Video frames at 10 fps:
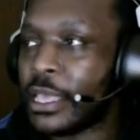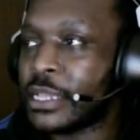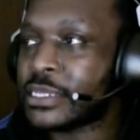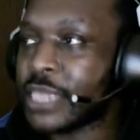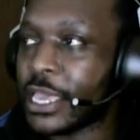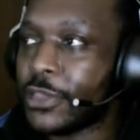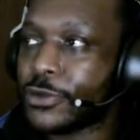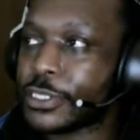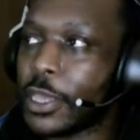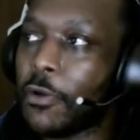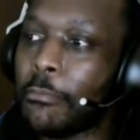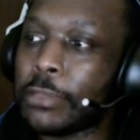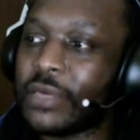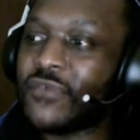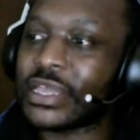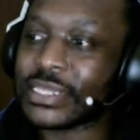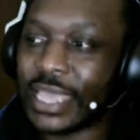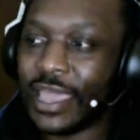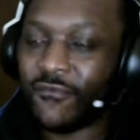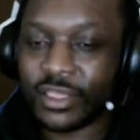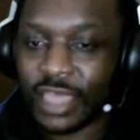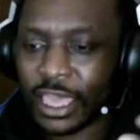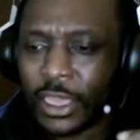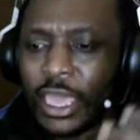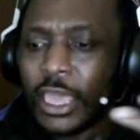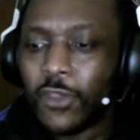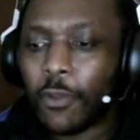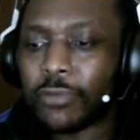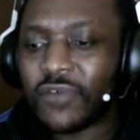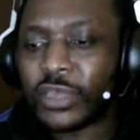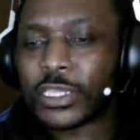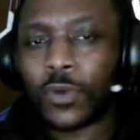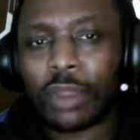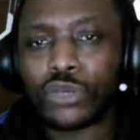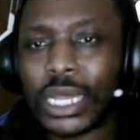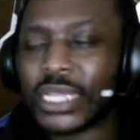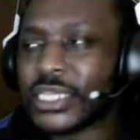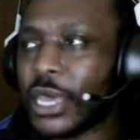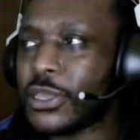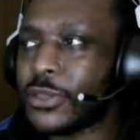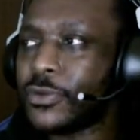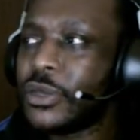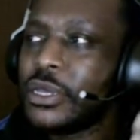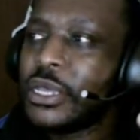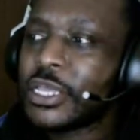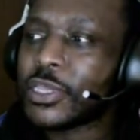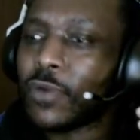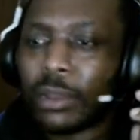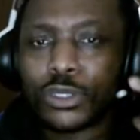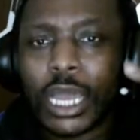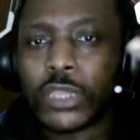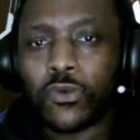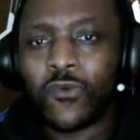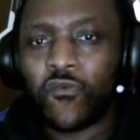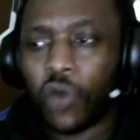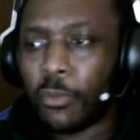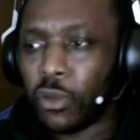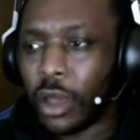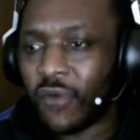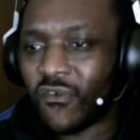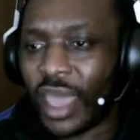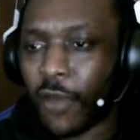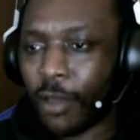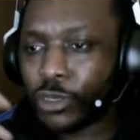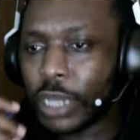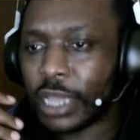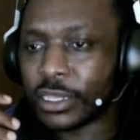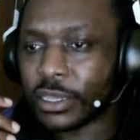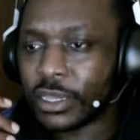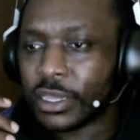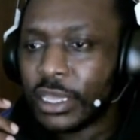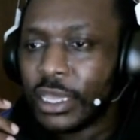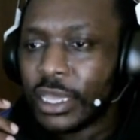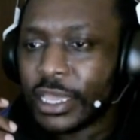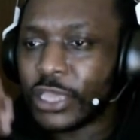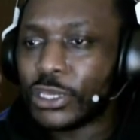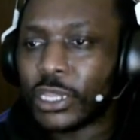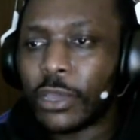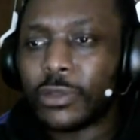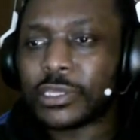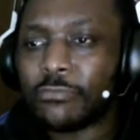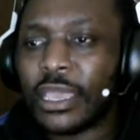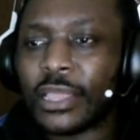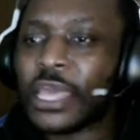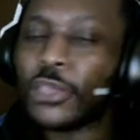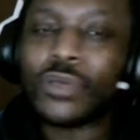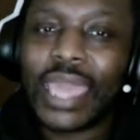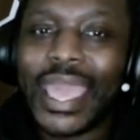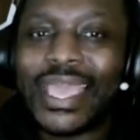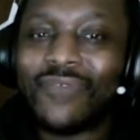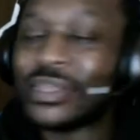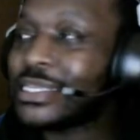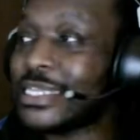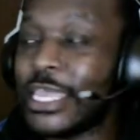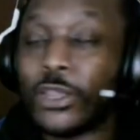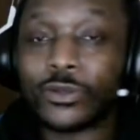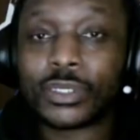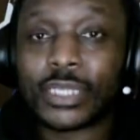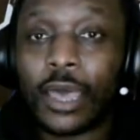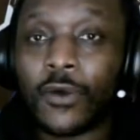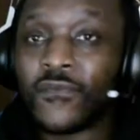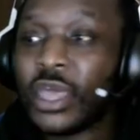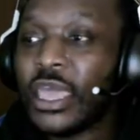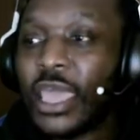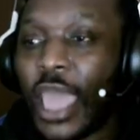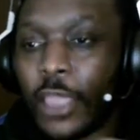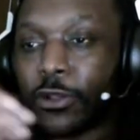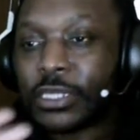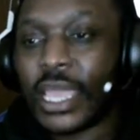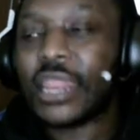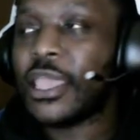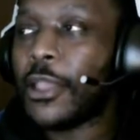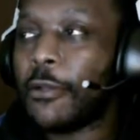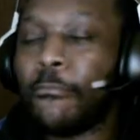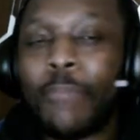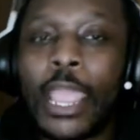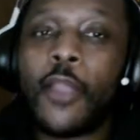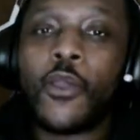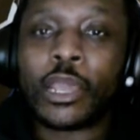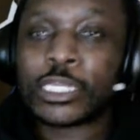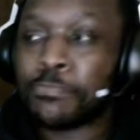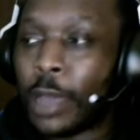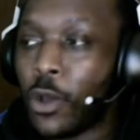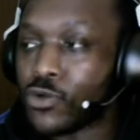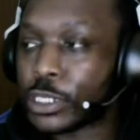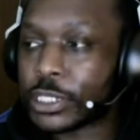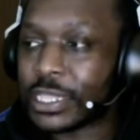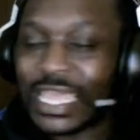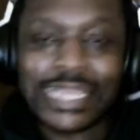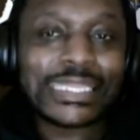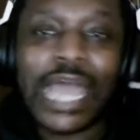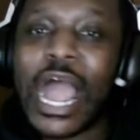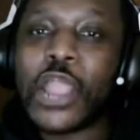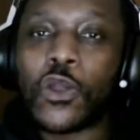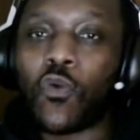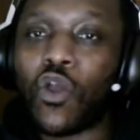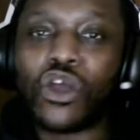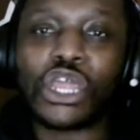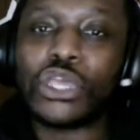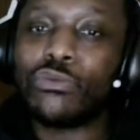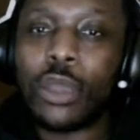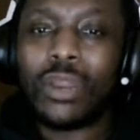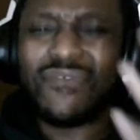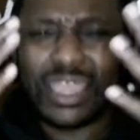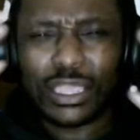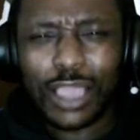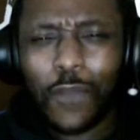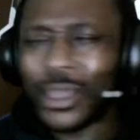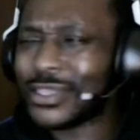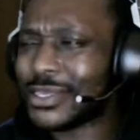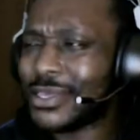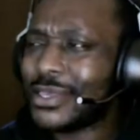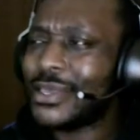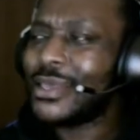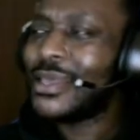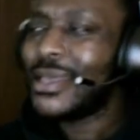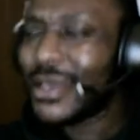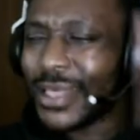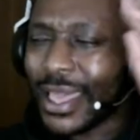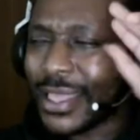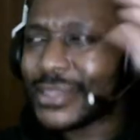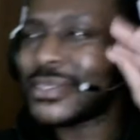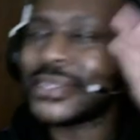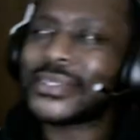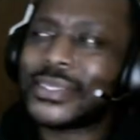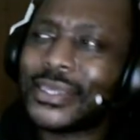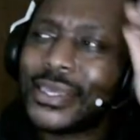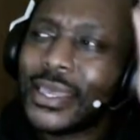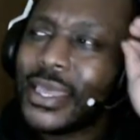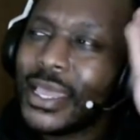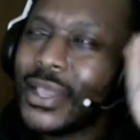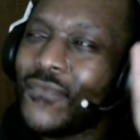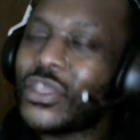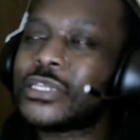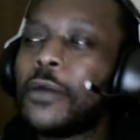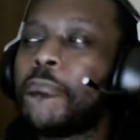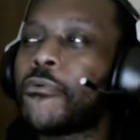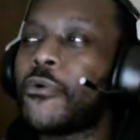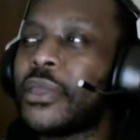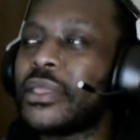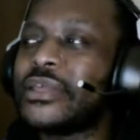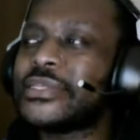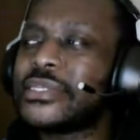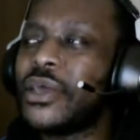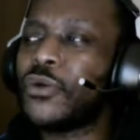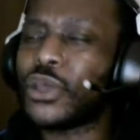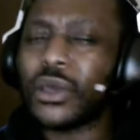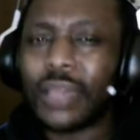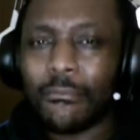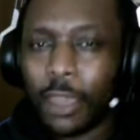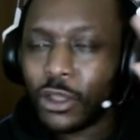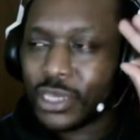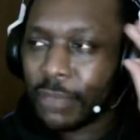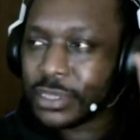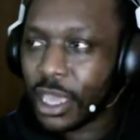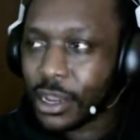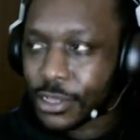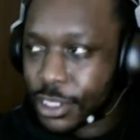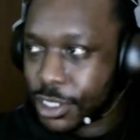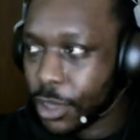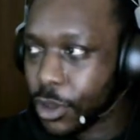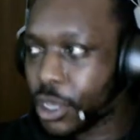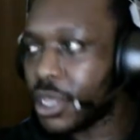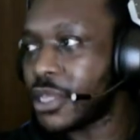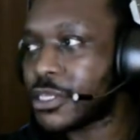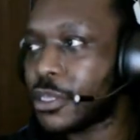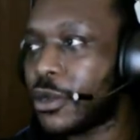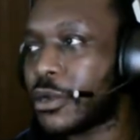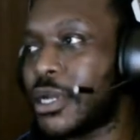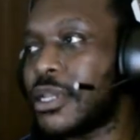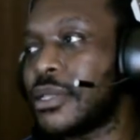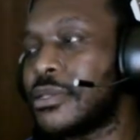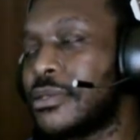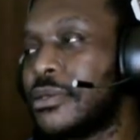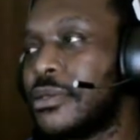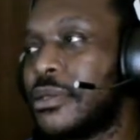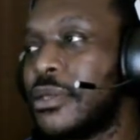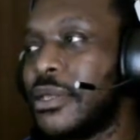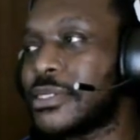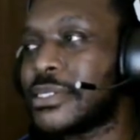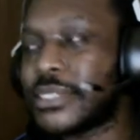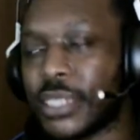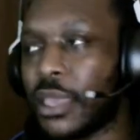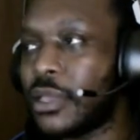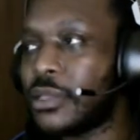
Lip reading: And it's like, you're so oblivious to everything. You're oblivious to what I'm trying to tell you, to what I'm trying to inform you of how I'm trying to get you to notice me, that you can't even see yourself. And you're standing here bare and exposed to the entire world and you don't even know it. Like, it's just, it's so poignant. It's so good. Like Maynard James Keenan is so good at songwriting. It's insane.